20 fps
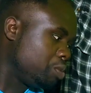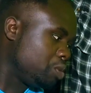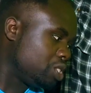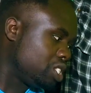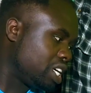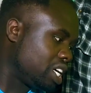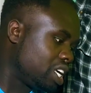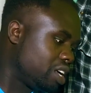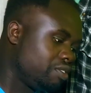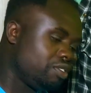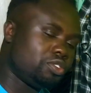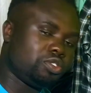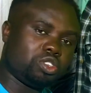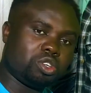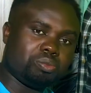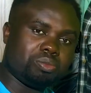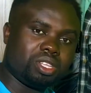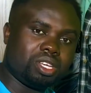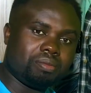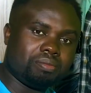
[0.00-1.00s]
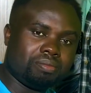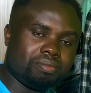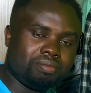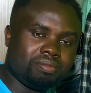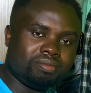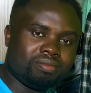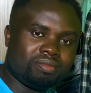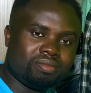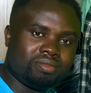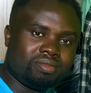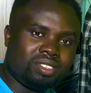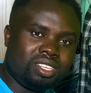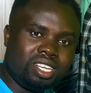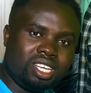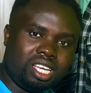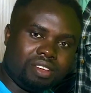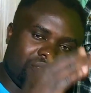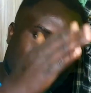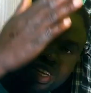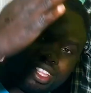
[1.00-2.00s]
was a gift from them.
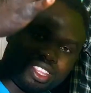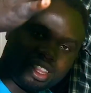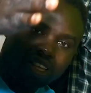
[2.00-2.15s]
Even